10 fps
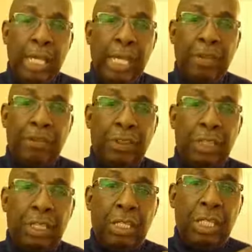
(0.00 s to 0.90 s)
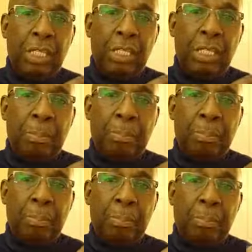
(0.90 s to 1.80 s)
if the
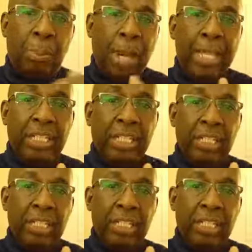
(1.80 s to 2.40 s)
branch,